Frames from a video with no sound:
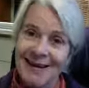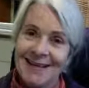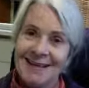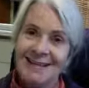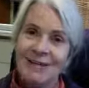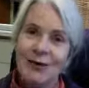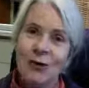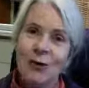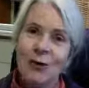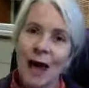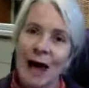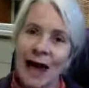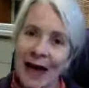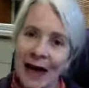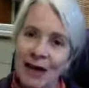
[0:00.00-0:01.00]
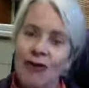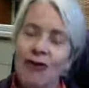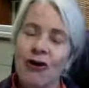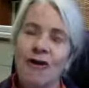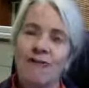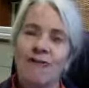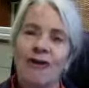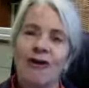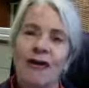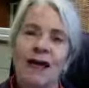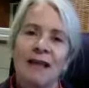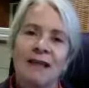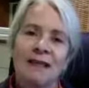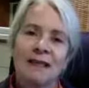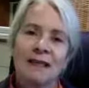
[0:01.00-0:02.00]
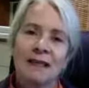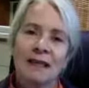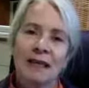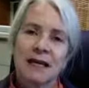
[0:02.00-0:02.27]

So add your coffee grinds